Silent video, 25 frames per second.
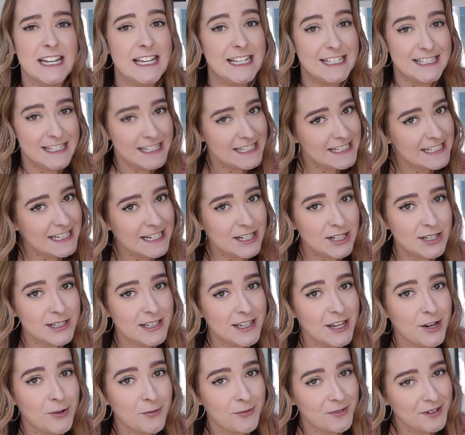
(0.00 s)
is this
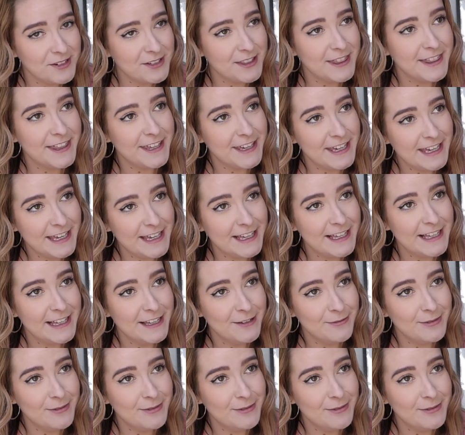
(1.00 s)
actually a real thing?